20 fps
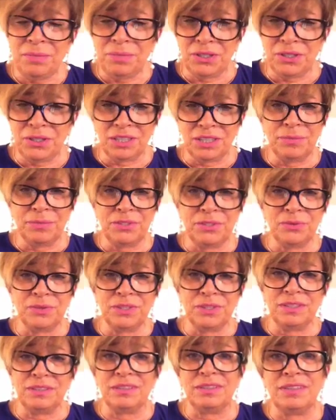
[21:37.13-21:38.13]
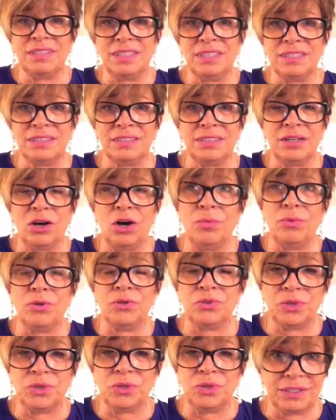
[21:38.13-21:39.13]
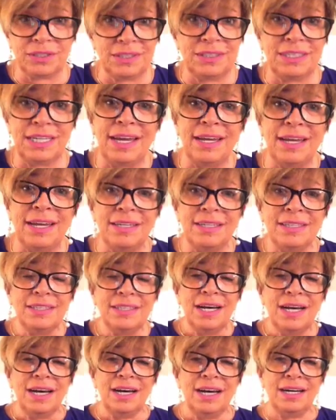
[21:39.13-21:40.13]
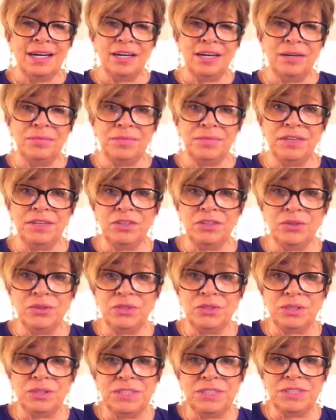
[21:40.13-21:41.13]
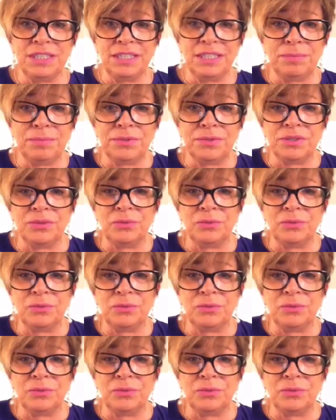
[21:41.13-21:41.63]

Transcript: because I'll be doing this almost once a day, um, giving you some tips.